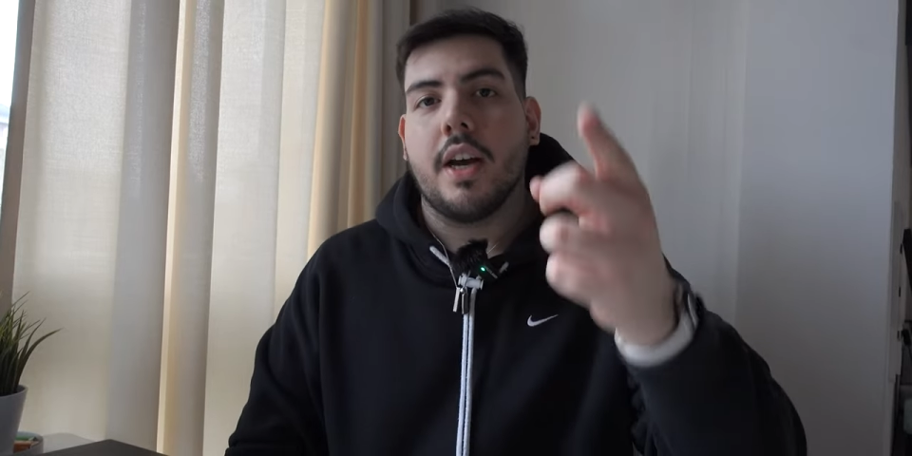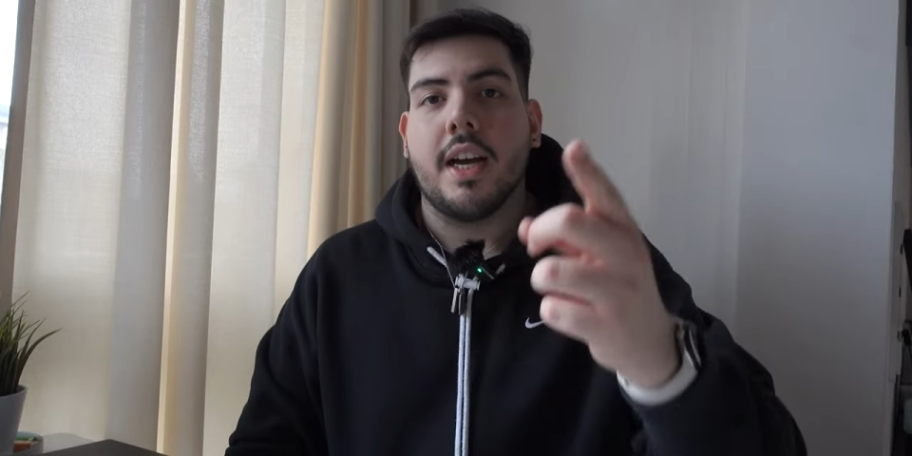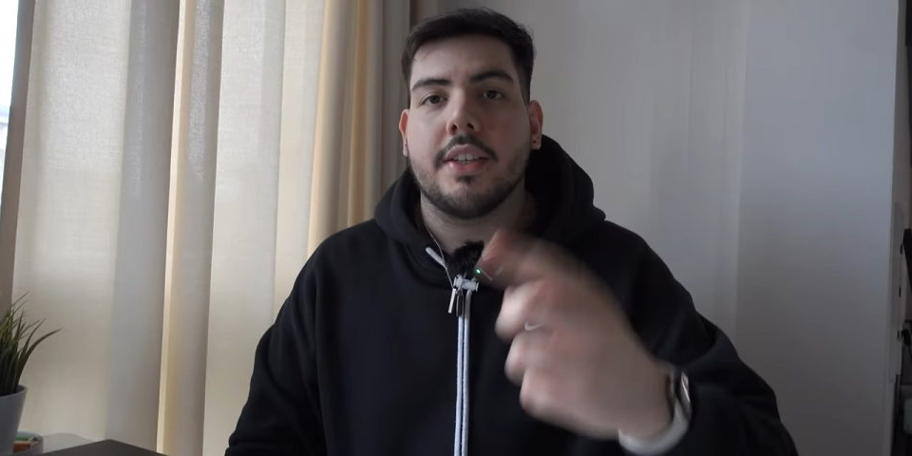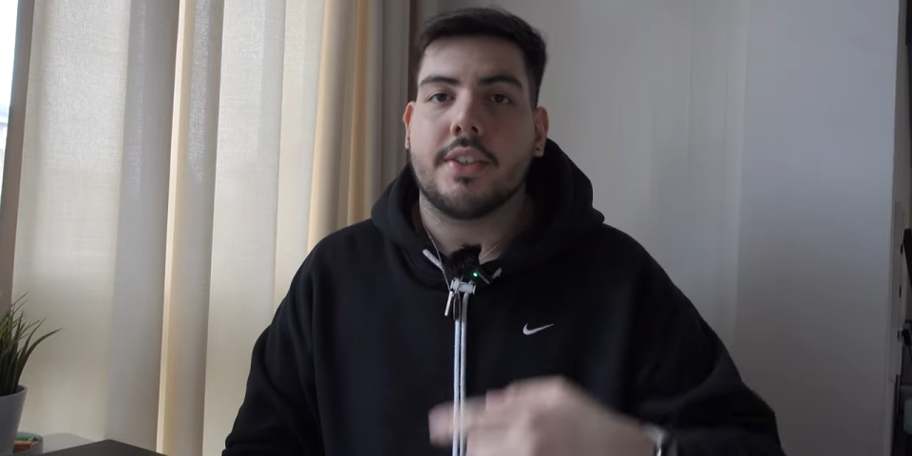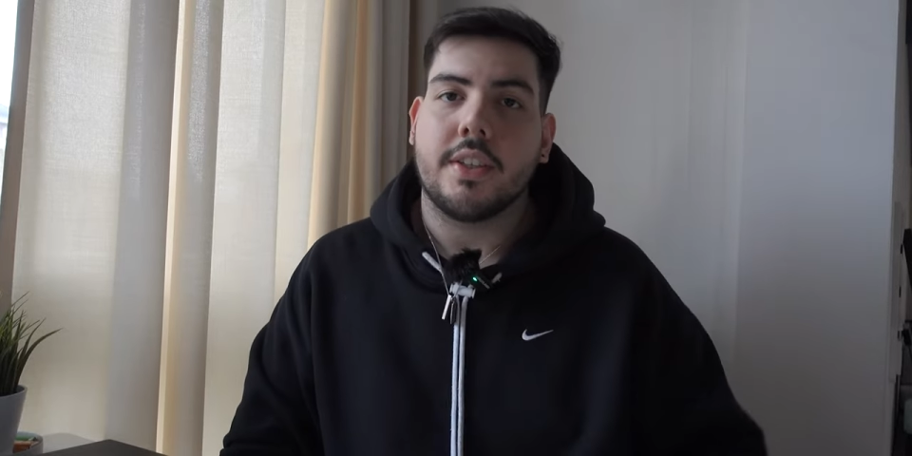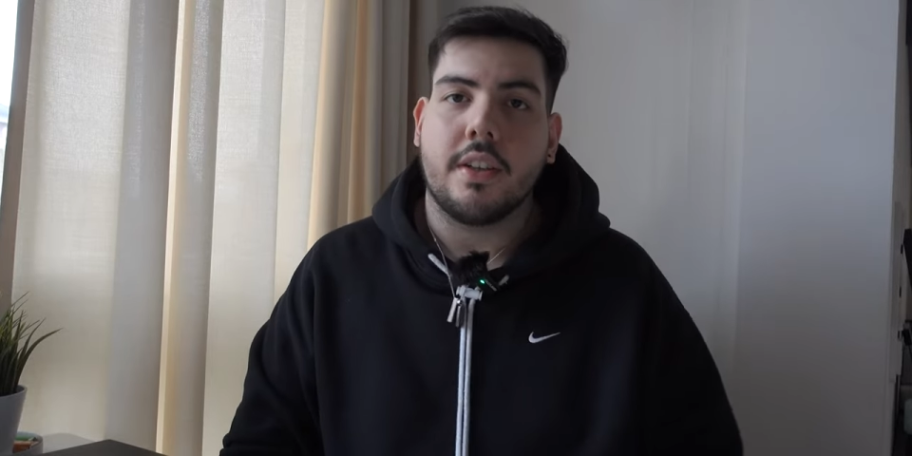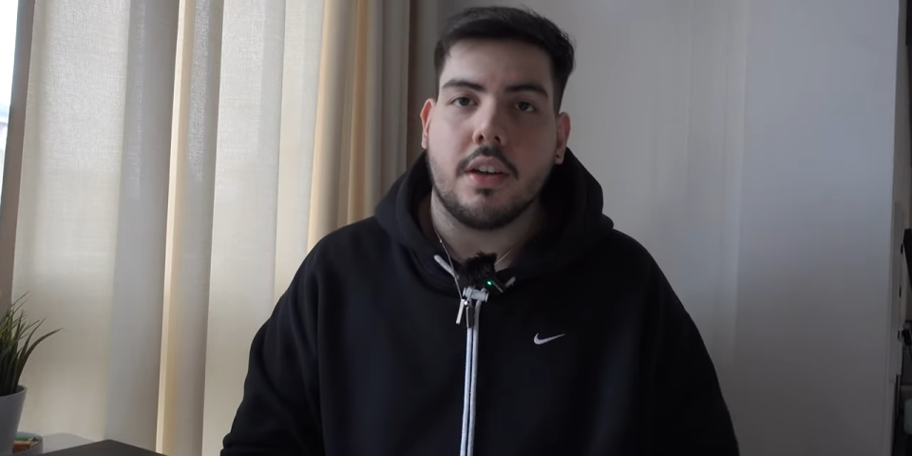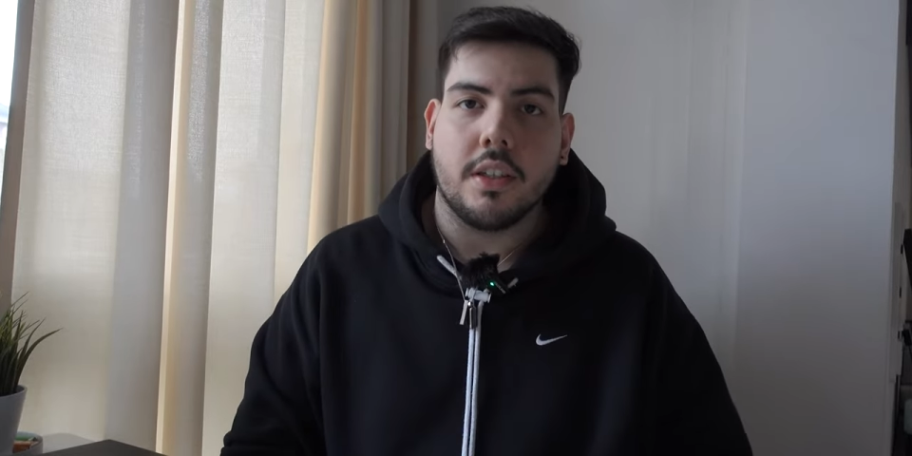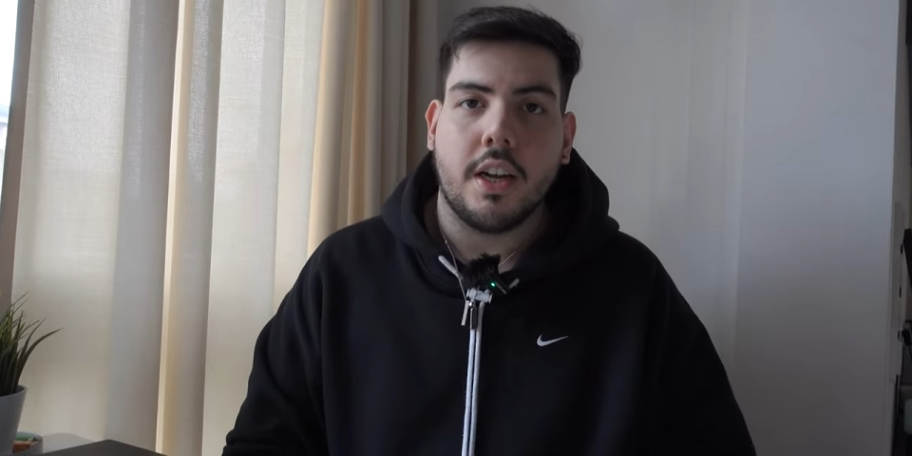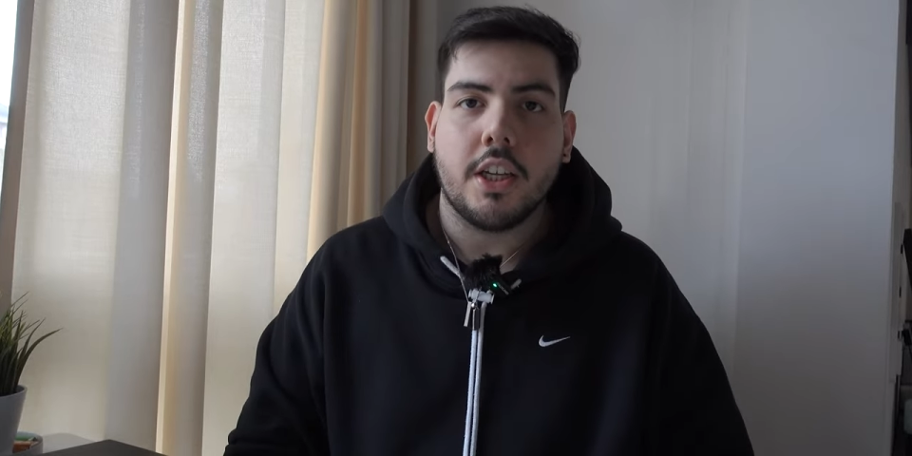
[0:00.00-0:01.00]
guys
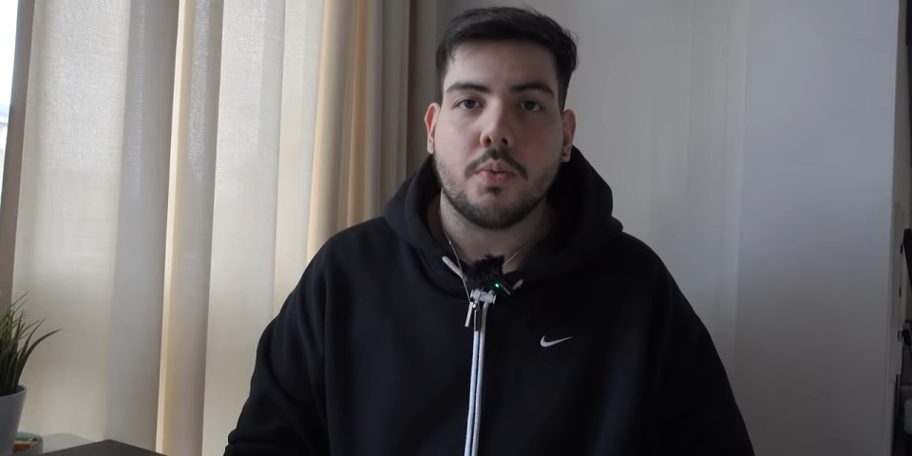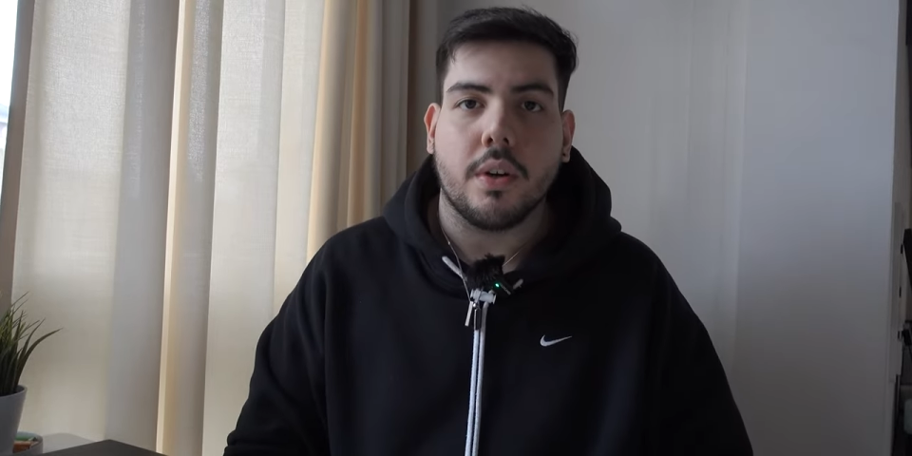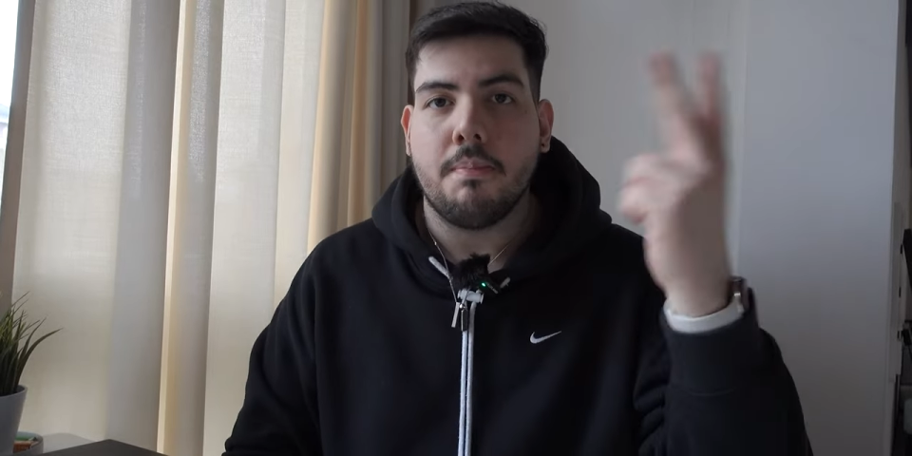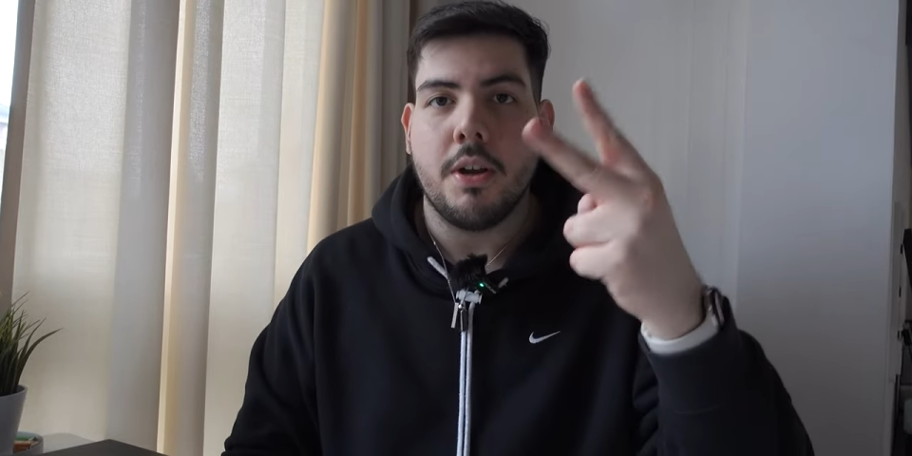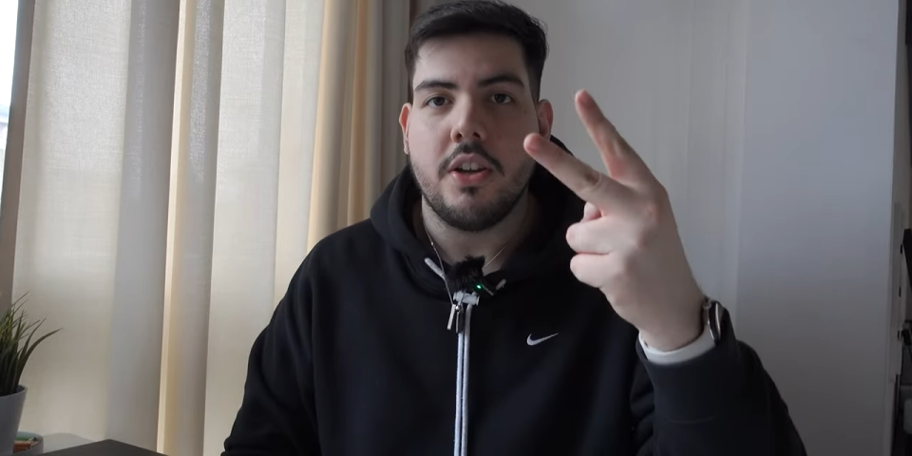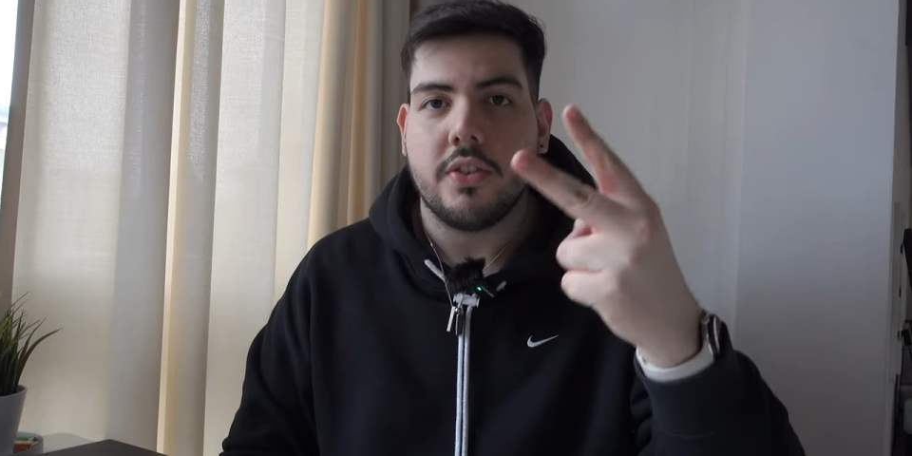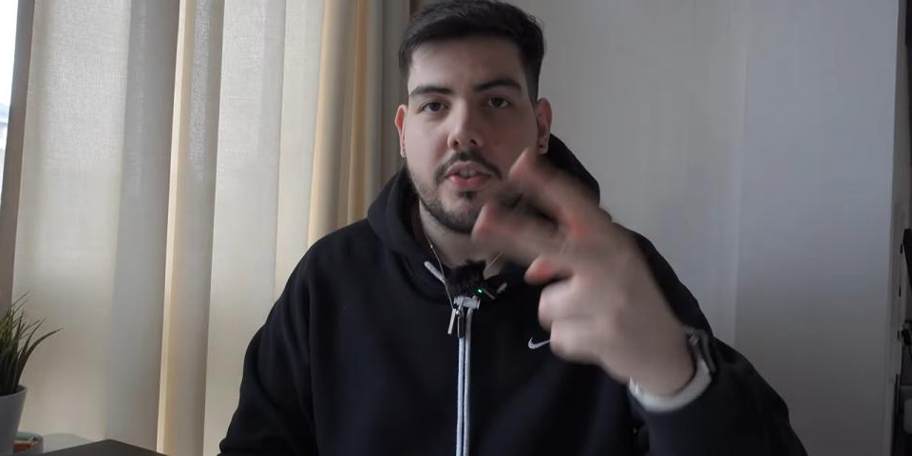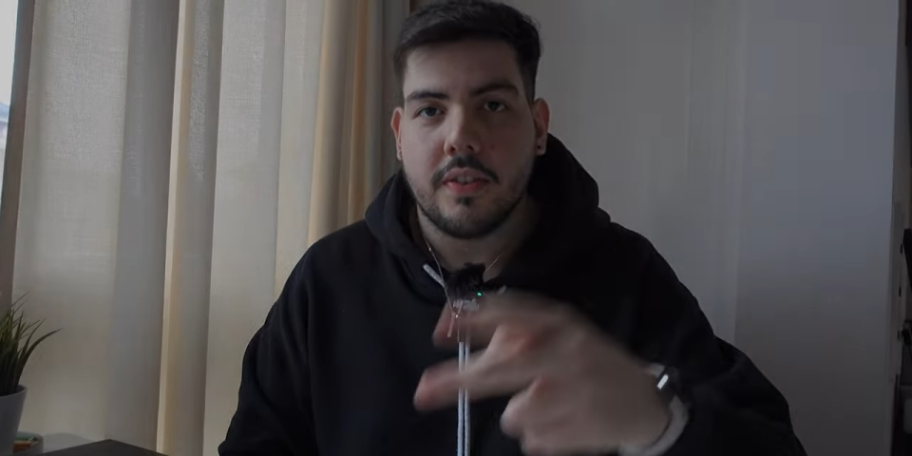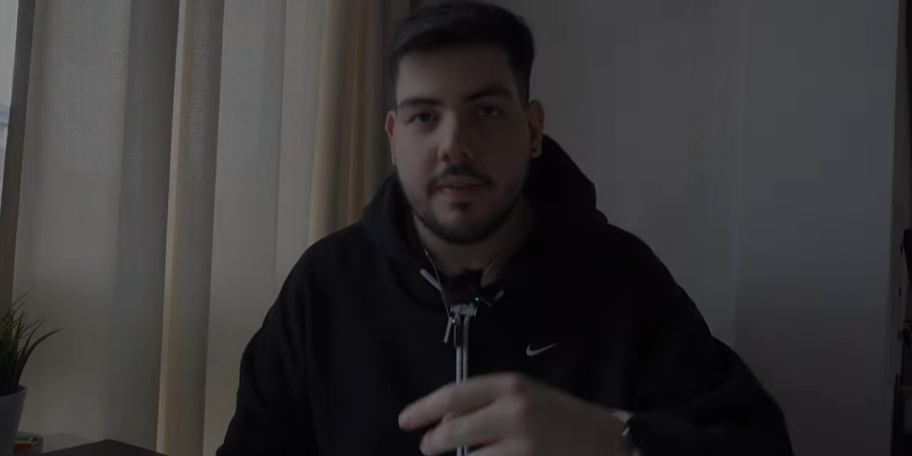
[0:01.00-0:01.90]
on the next one. Peace.